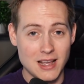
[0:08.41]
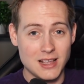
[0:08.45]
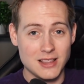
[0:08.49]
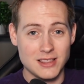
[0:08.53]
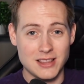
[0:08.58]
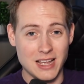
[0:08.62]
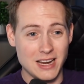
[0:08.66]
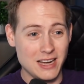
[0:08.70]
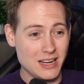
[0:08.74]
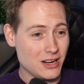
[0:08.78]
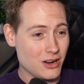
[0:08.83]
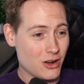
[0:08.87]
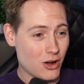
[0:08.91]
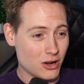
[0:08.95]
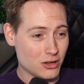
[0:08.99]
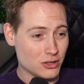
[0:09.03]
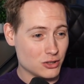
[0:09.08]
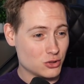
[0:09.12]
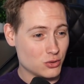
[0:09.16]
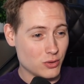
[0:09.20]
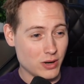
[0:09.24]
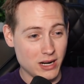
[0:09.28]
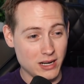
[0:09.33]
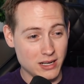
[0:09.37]
Then it got
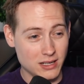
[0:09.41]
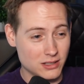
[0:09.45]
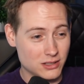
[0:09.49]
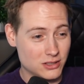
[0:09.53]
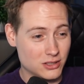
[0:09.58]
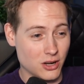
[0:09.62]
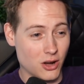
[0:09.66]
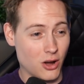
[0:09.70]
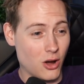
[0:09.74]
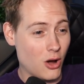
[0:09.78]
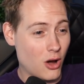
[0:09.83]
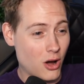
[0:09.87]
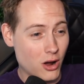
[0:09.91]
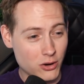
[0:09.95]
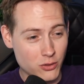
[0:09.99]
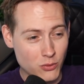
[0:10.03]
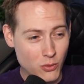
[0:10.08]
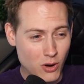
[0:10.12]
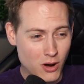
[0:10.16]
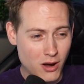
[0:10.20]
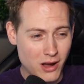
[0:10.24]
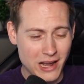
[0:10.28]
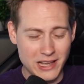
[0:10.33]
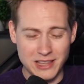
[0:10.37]
traded to
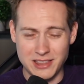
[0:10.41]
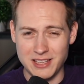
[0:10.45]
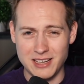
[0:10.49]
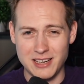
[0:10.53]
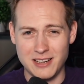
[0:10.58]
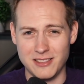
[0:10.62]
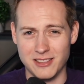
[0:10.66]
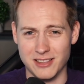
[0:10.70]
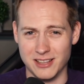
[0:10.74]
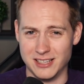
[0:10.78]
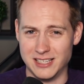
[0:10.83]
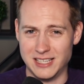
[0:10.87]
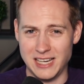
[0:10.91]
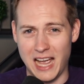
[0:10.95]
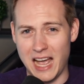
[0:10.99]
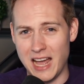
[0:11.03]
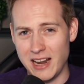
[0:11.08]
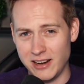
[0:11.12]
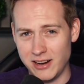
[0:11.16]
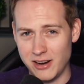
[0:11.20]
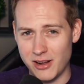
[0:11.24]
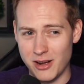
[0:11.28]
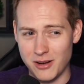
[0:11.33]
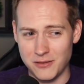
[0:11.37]
Ottawa, I think in the
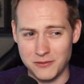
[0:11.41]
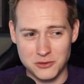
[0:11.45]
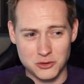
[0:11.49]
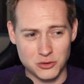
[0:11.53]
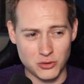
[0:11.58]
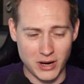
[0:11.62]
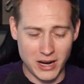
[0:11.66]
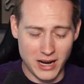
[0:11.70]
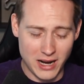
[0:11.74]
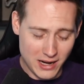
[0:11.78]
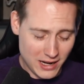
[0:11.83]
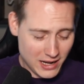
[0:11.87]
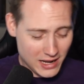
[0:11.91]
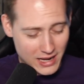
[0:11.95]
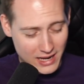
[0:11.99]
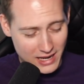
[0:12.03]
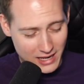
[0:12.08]
Dadanov trade.